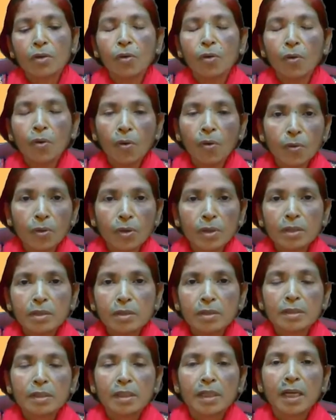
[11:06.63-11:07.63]

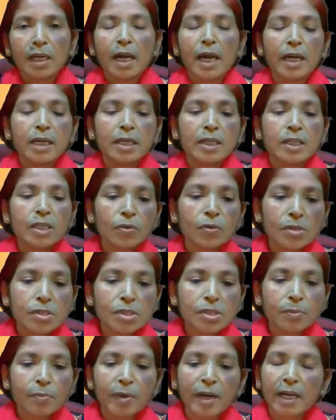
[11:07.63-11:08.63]
owned and
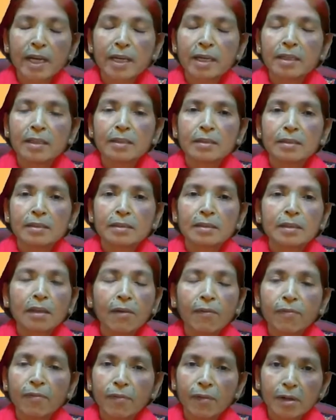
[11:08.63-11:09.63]
used by
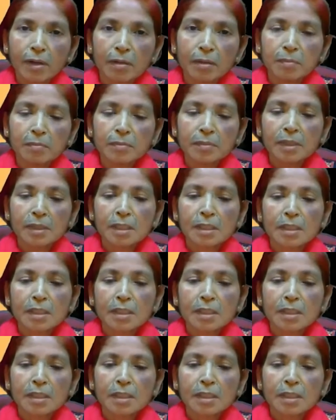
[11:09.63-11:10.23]
the firm